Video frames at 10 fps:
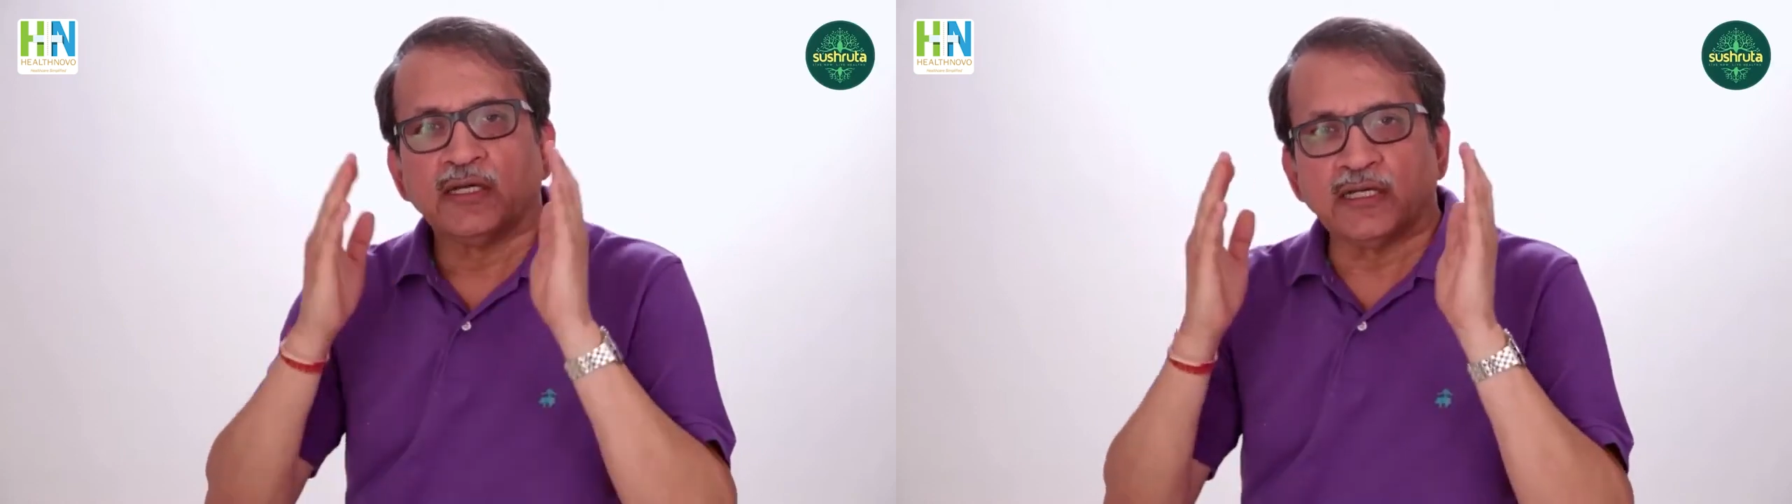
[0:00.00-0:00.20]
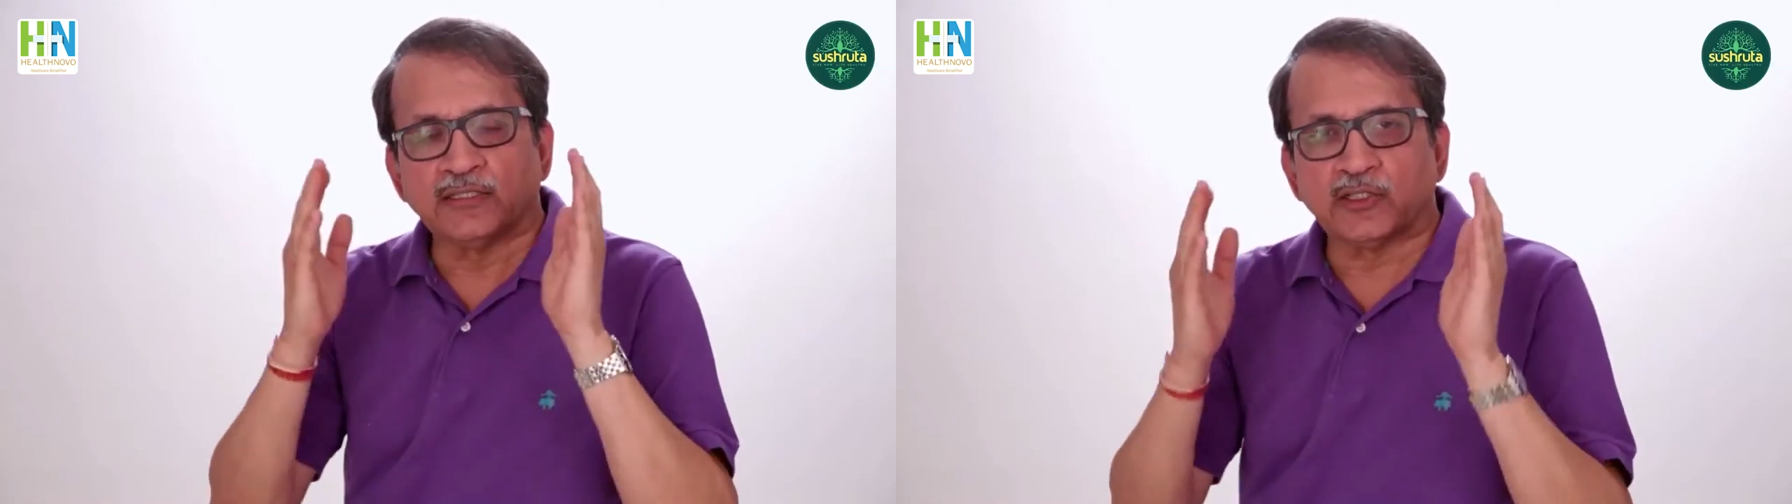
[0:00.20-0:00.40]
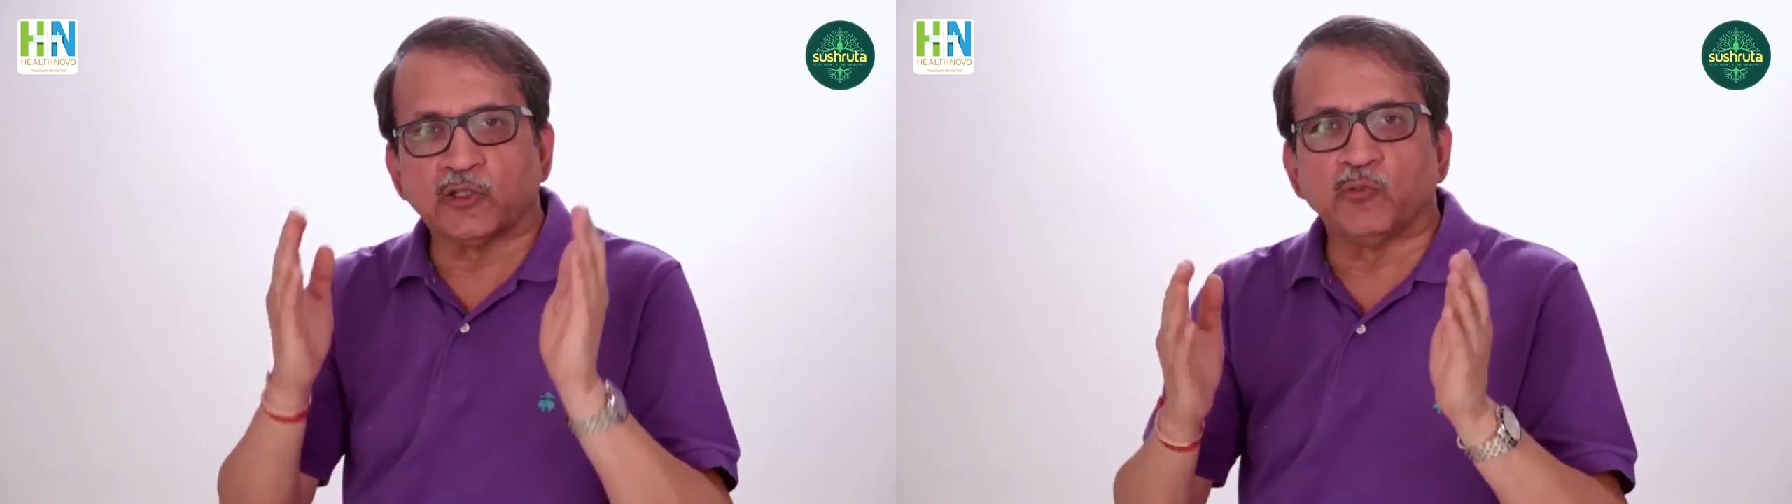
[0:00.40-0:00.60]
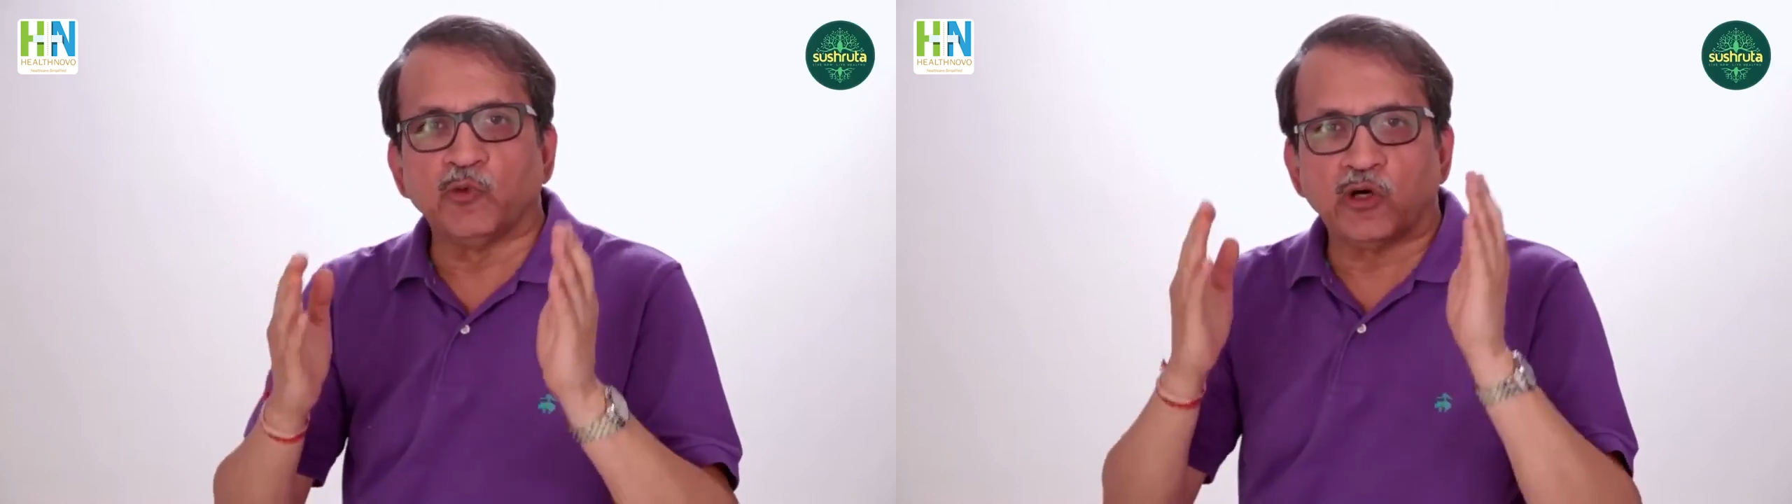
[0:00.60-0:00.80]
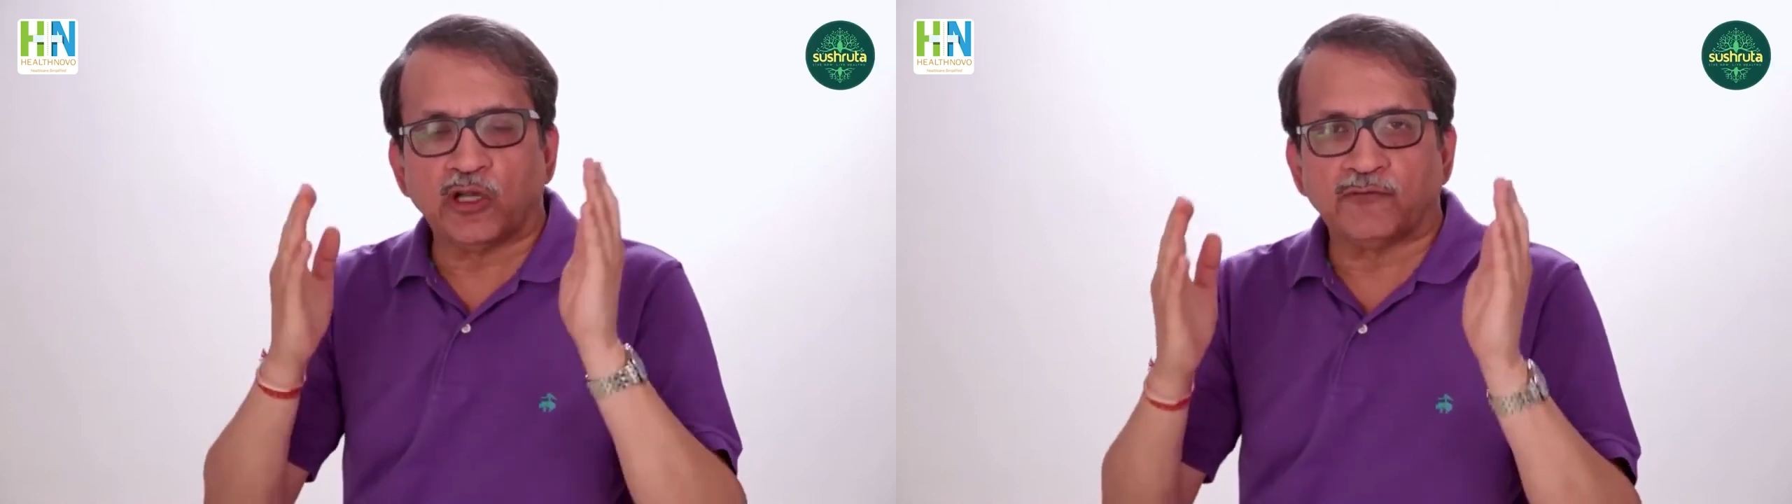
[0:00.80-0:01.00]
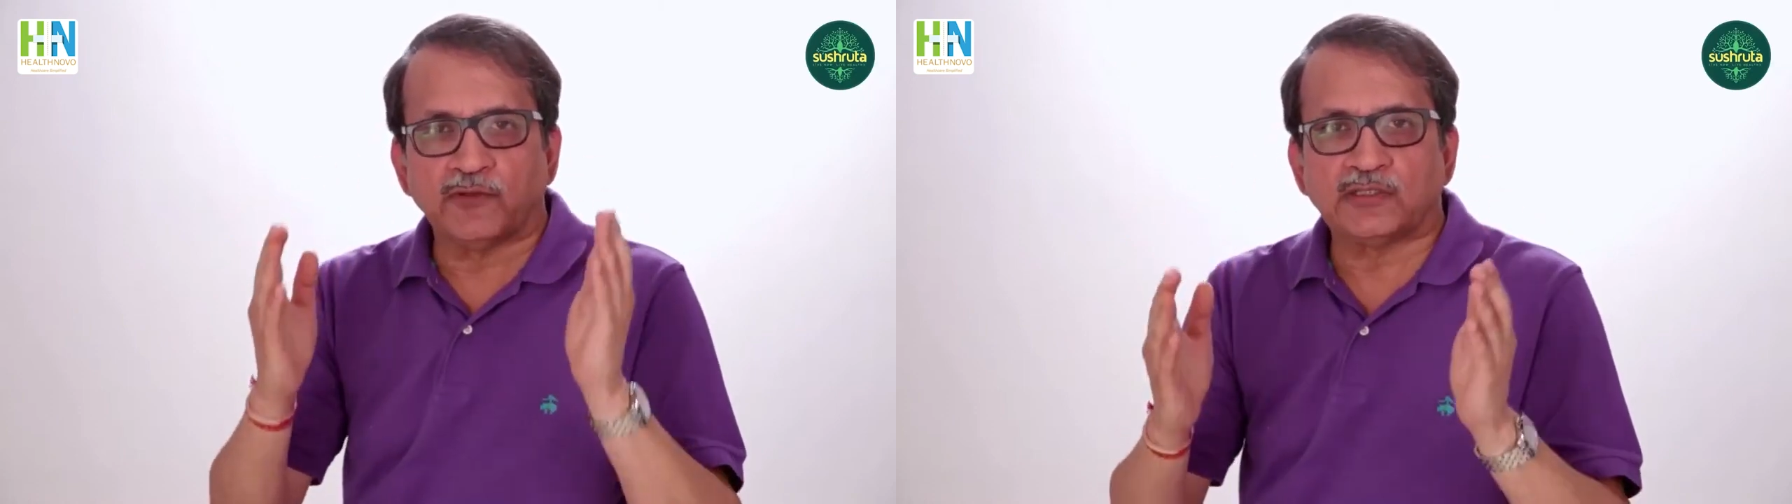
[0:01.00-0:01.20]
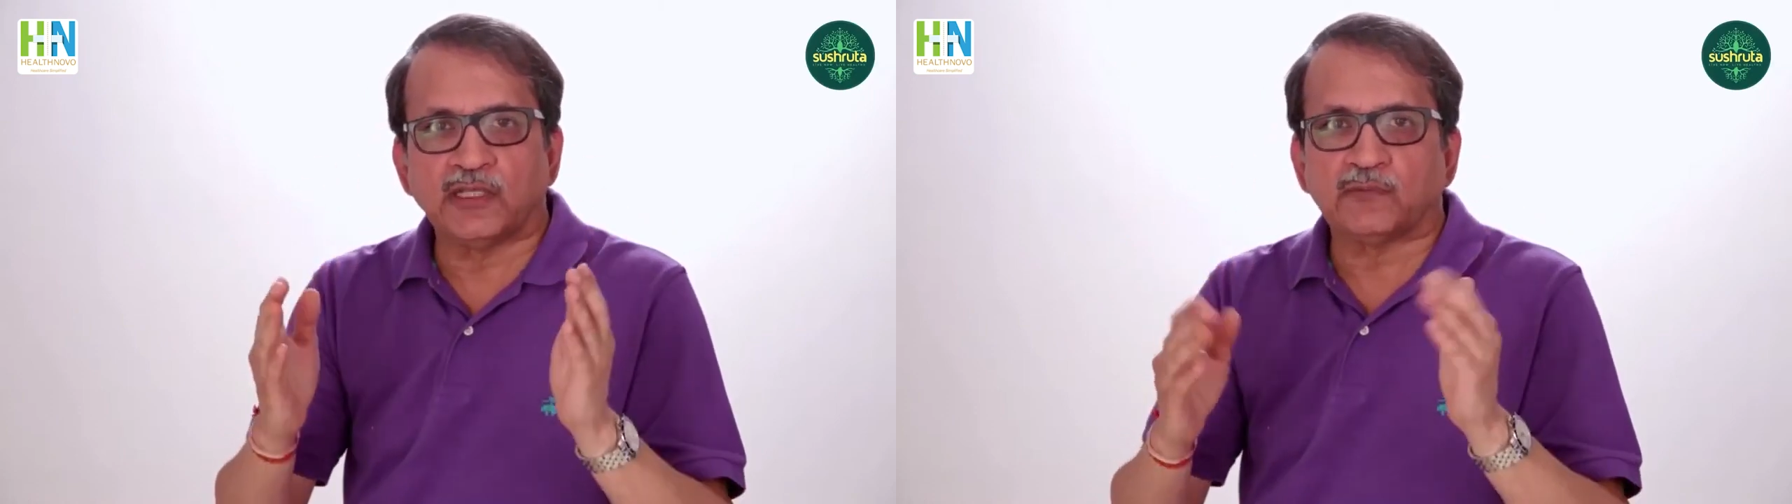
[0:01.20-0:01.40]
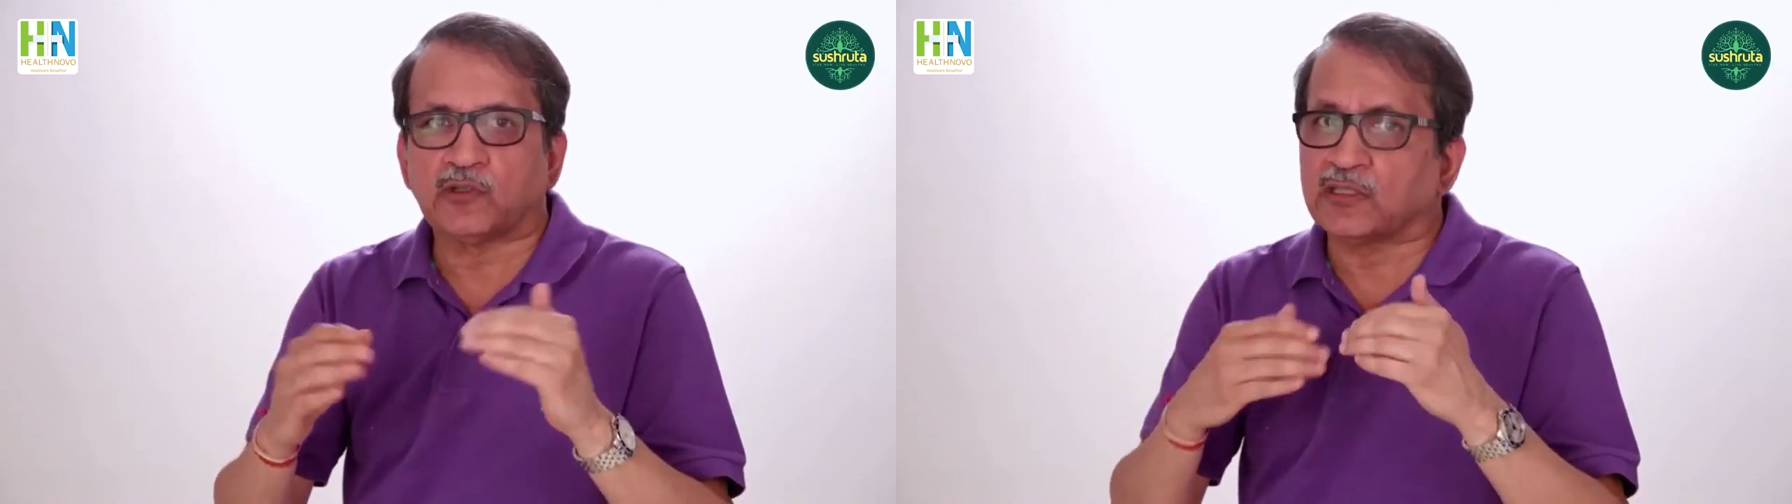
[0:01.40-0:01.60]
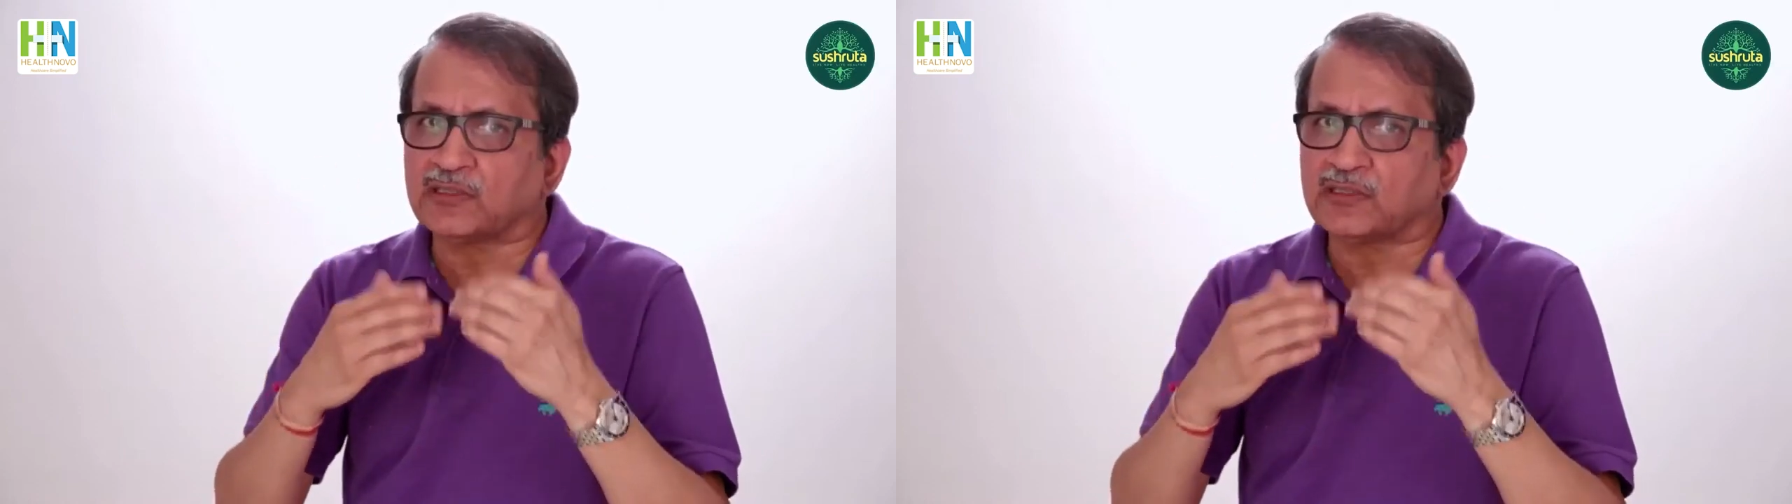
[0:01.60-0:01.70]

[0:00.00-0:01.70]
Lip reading: is a removal of wisdom teeth.